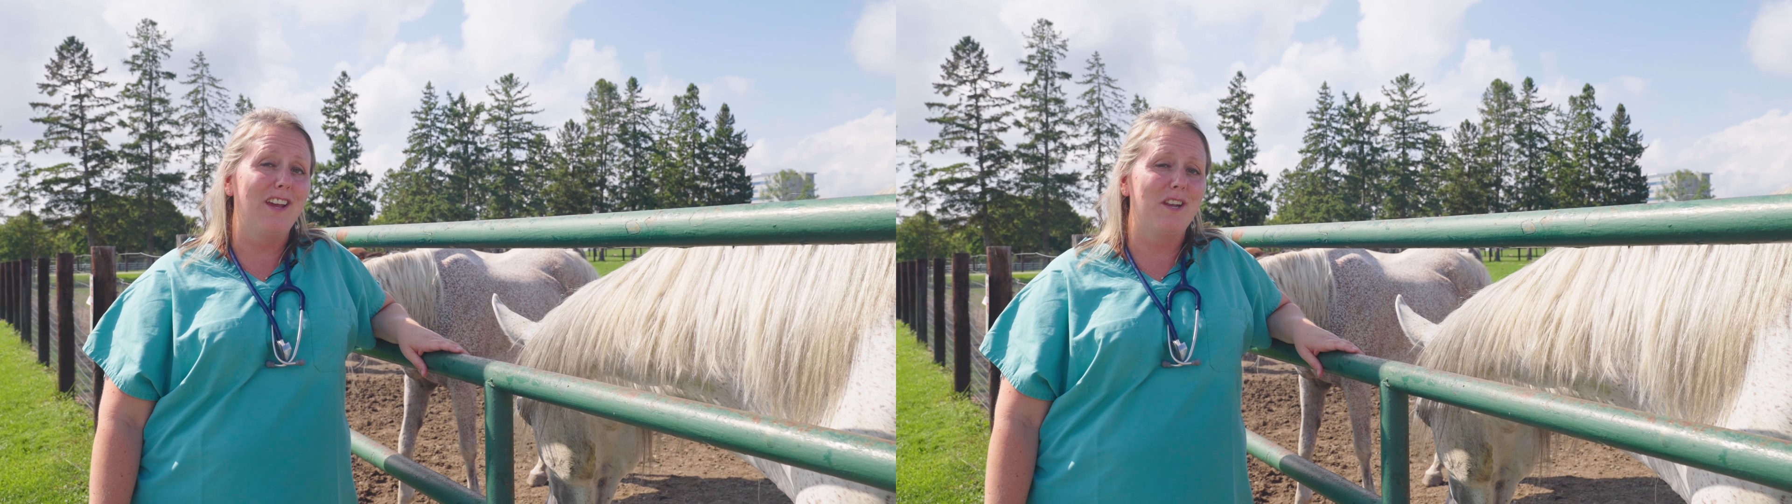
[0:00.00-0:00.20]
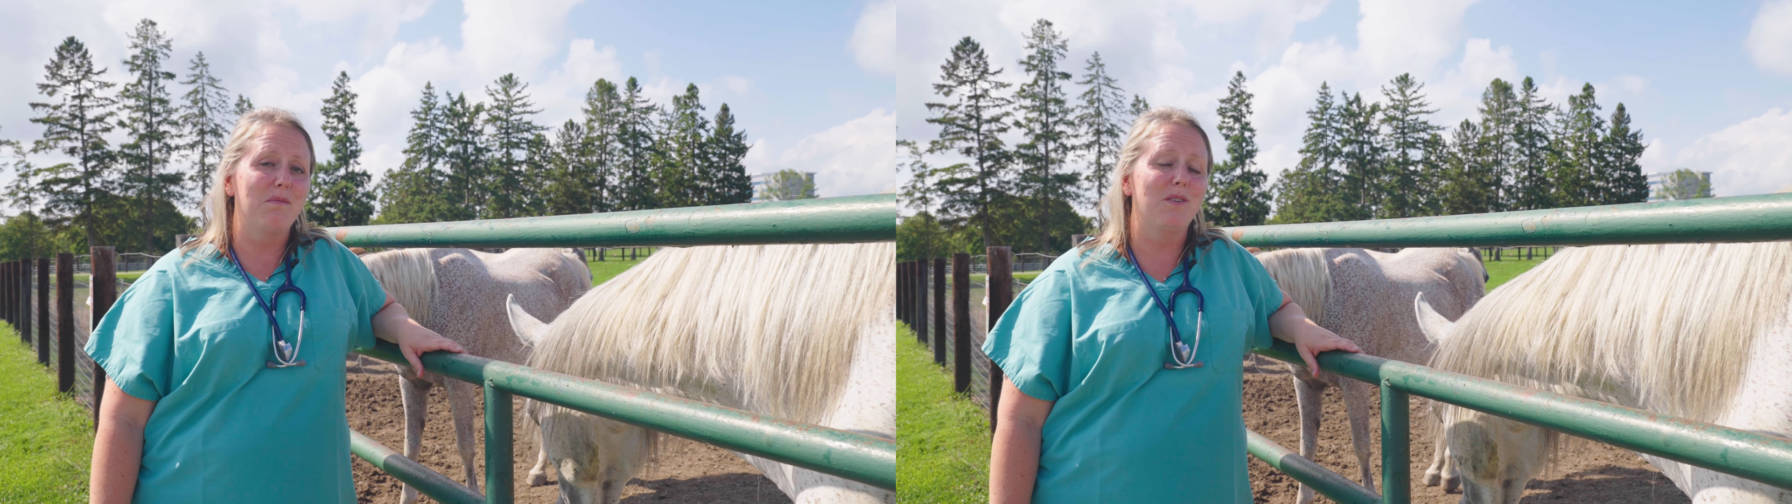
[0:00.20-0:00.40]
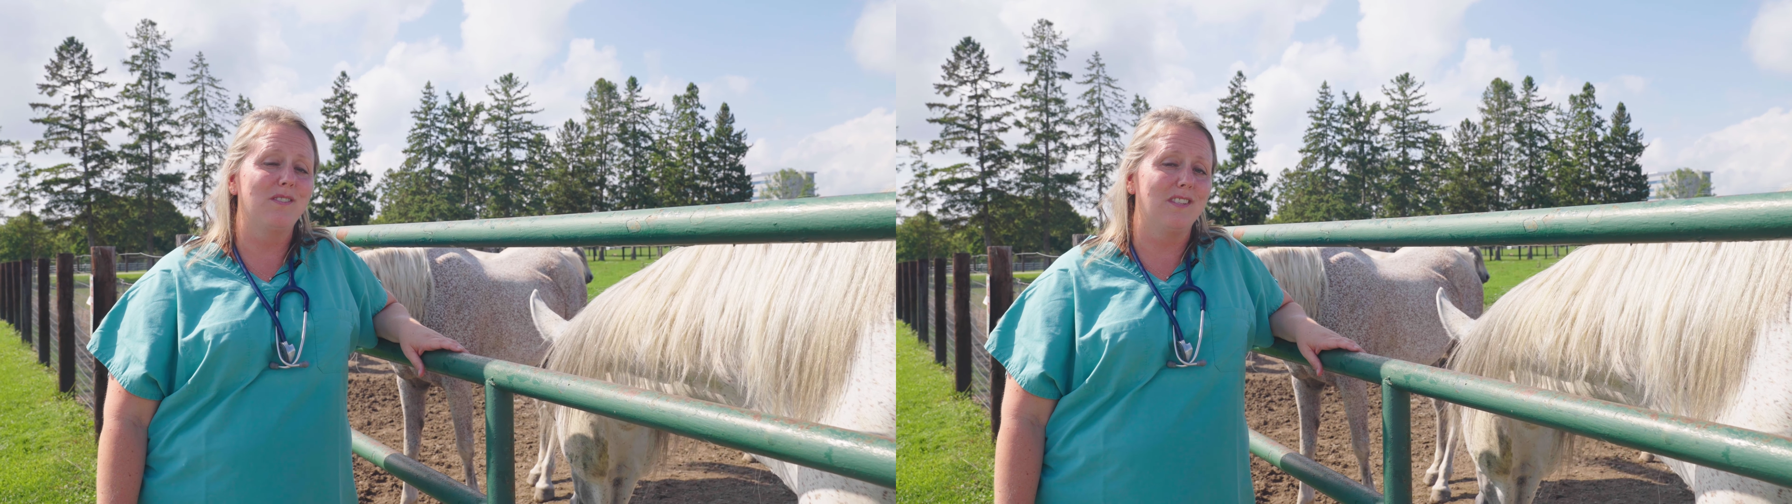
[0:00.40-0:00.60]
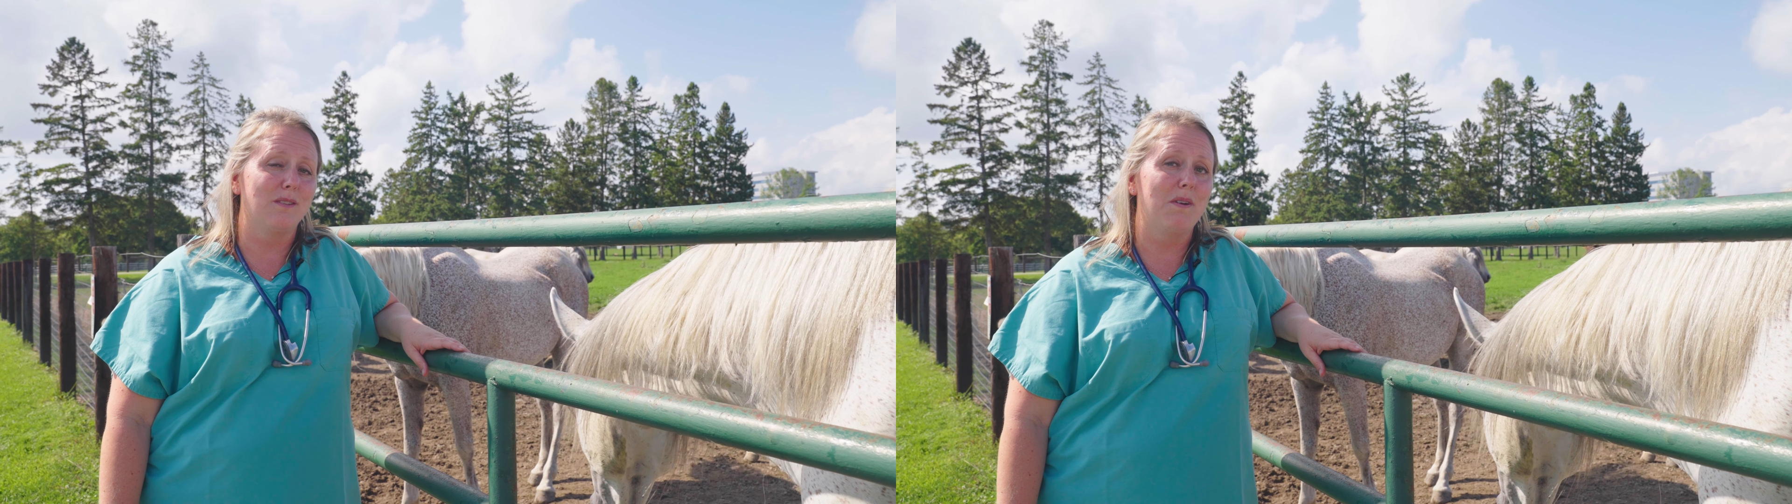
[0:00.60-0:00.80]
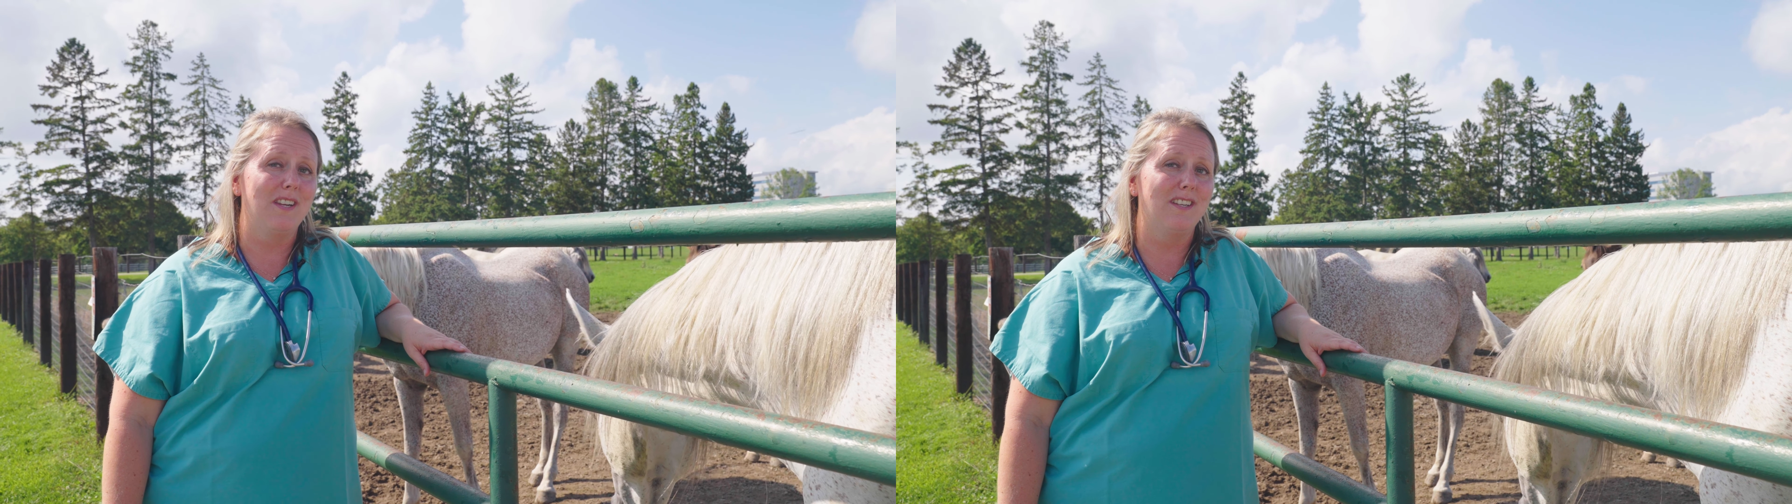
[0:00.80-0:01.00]
animals and
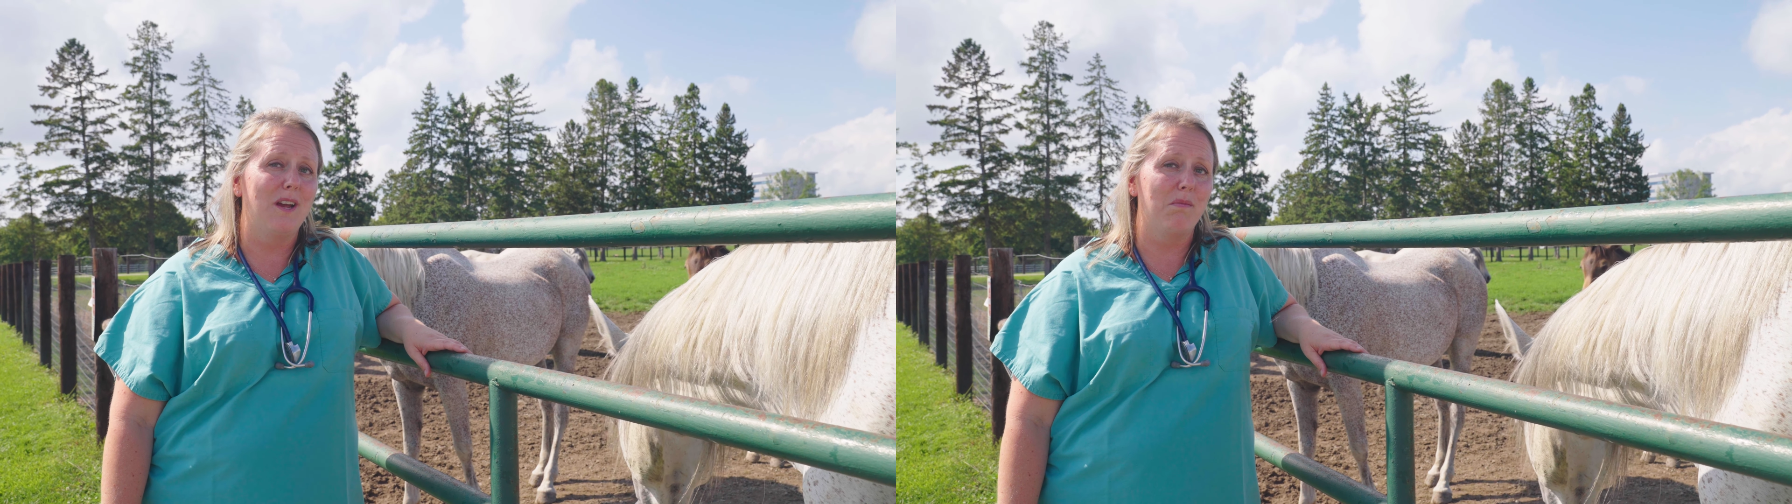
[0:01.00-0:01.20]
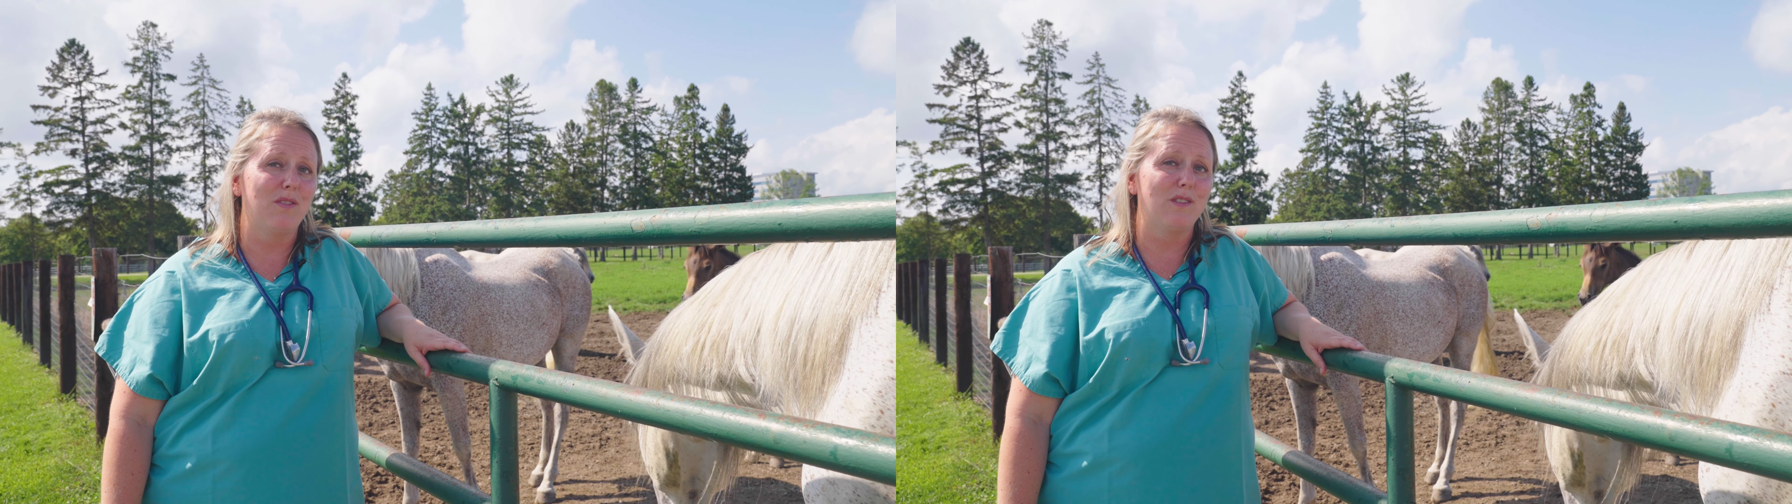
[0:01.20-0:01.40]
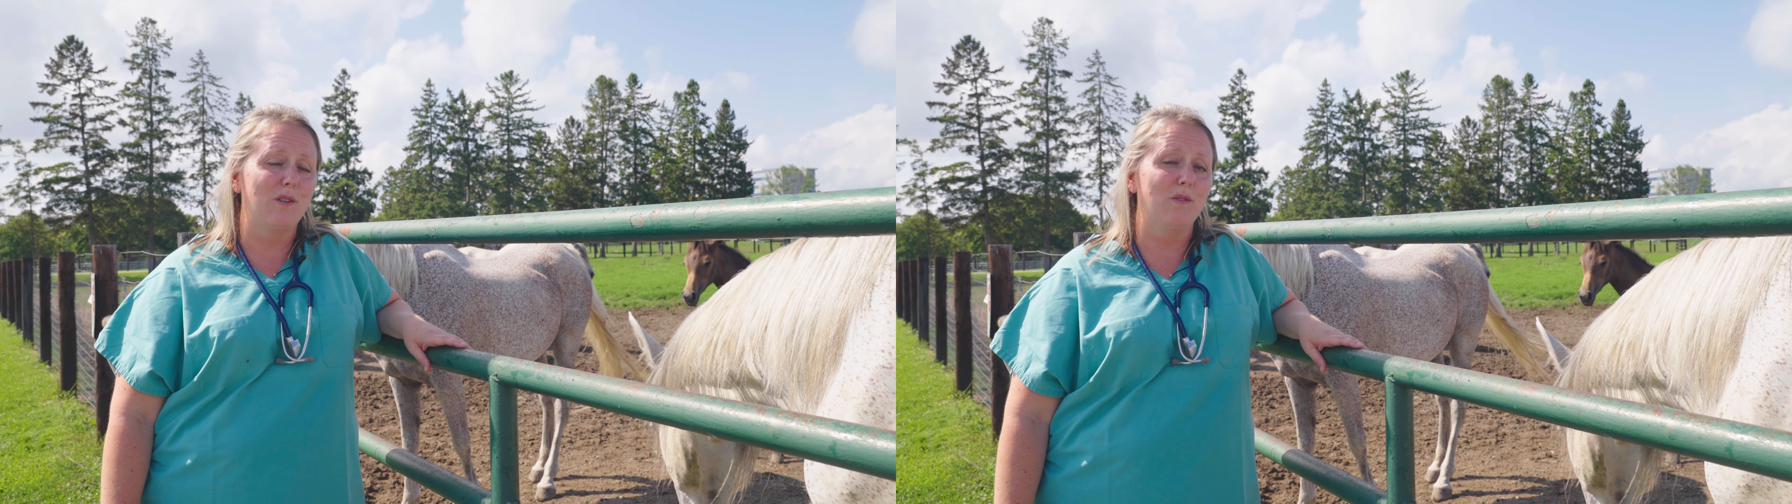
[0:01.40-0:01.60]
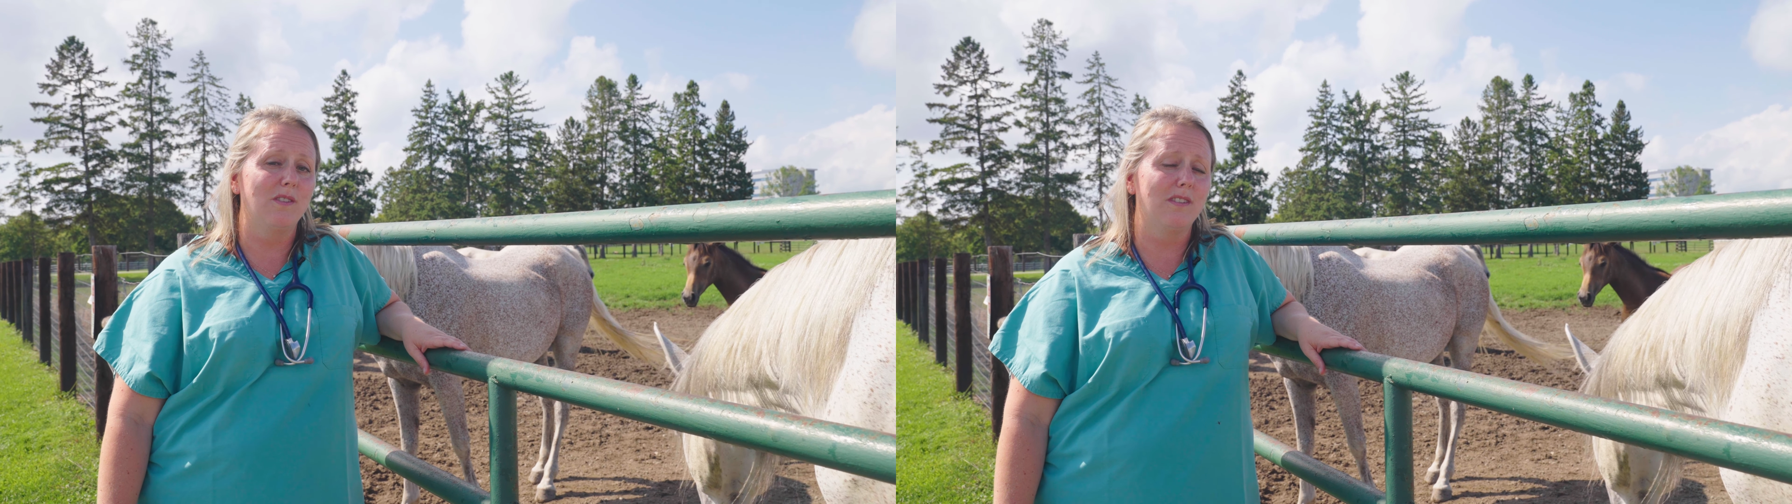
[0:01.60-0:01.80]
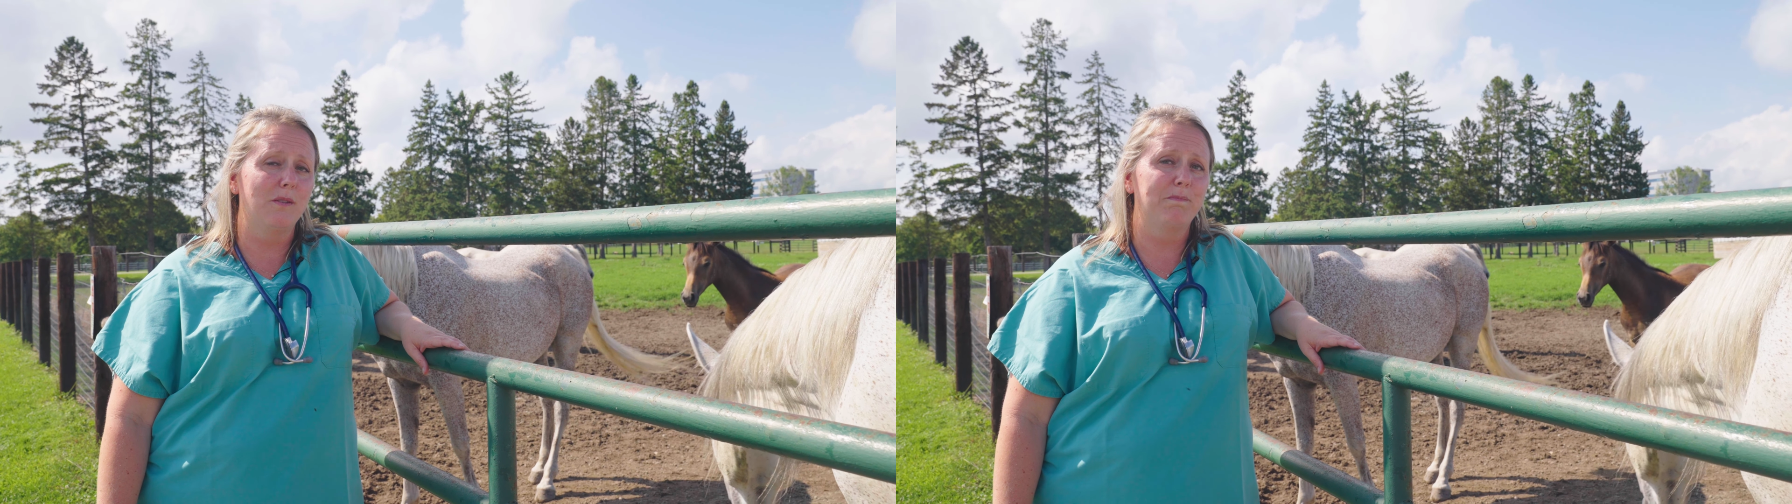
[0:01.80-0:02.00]
spending time with the
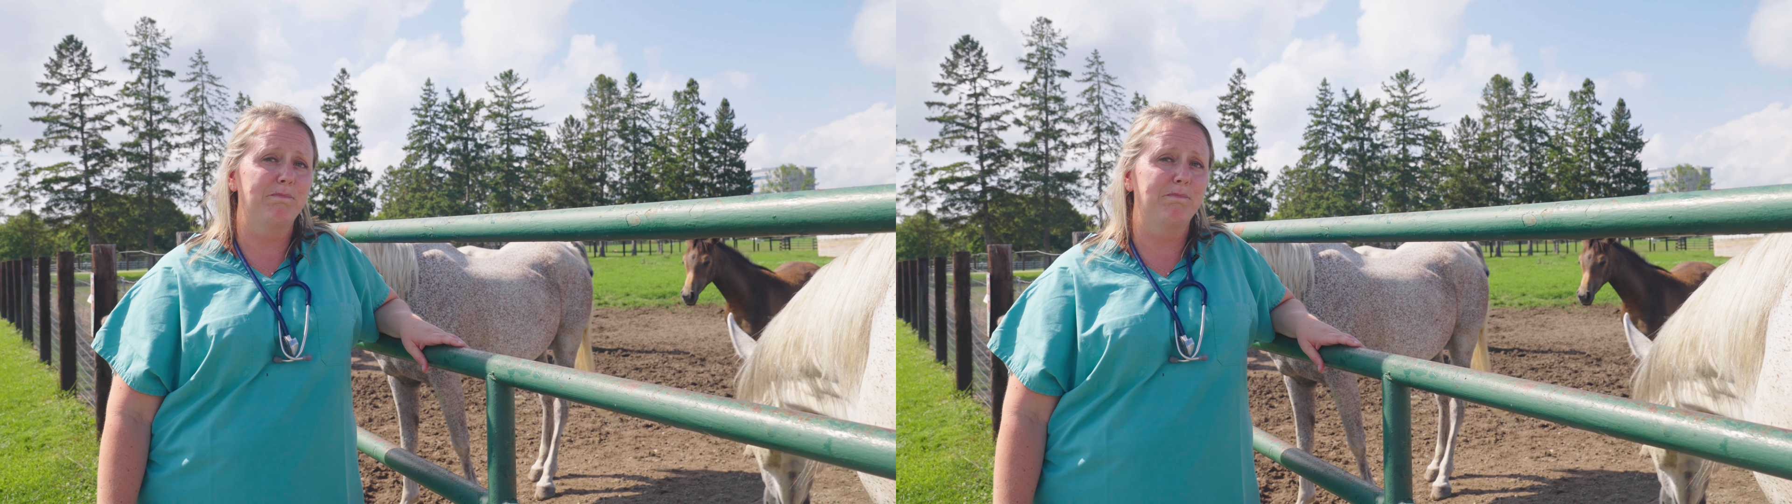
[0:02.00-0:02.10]
students.